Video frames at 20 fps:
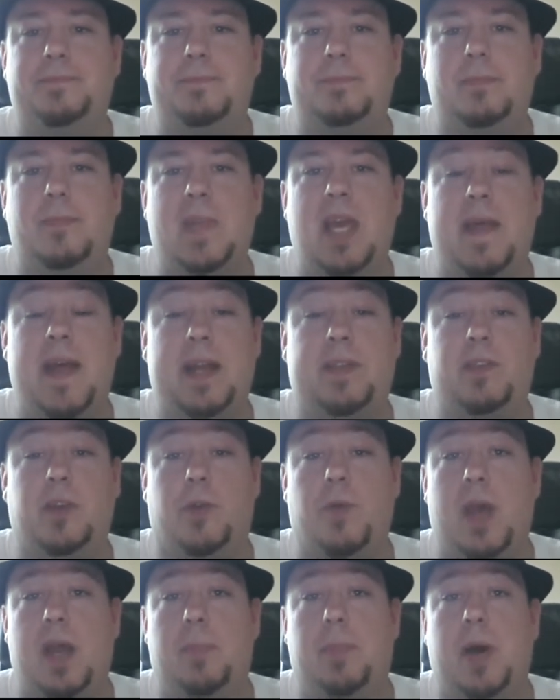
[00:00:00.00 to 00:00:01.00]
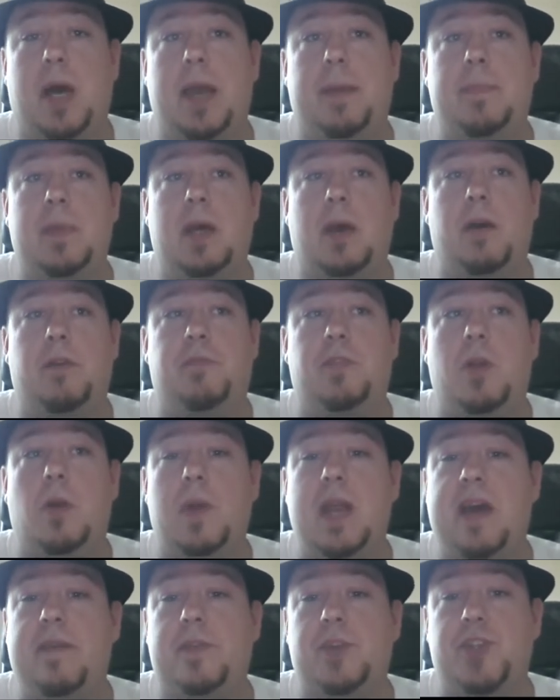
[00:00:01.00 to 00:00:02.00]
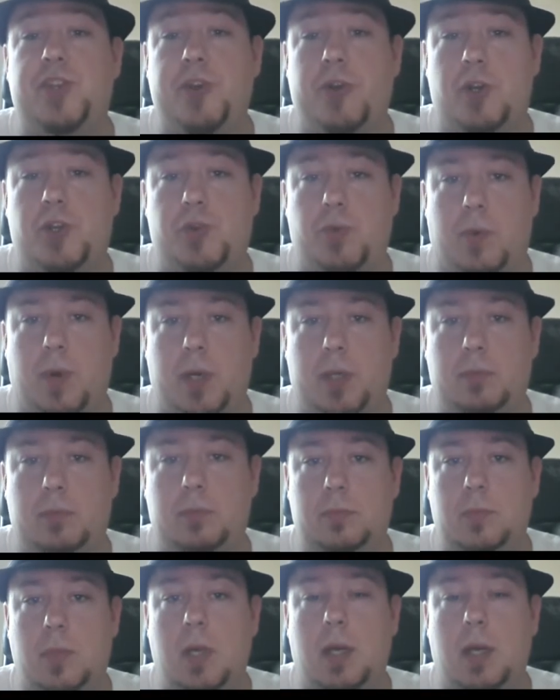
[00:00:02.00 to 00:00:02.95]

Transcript: That's a great pipe. Now, if you don't have a Churchwarden,